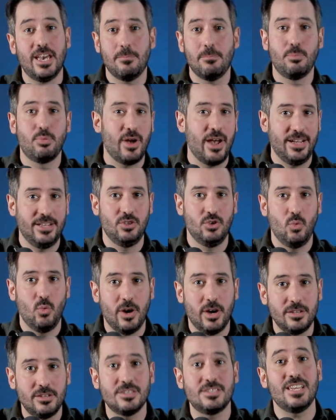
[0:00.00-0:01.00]
get brand
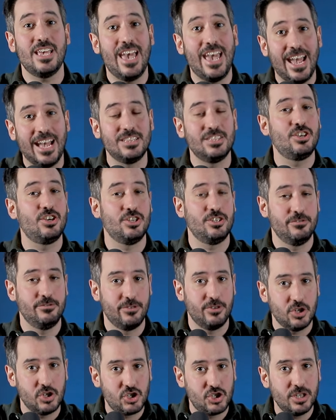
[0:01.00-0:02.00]
awareness and
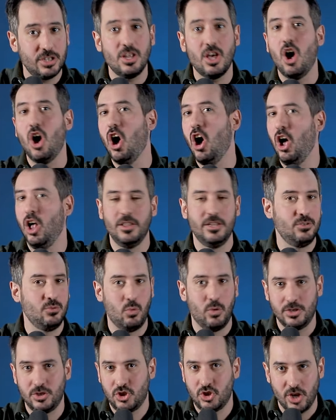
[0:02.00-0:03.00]
conversion all in one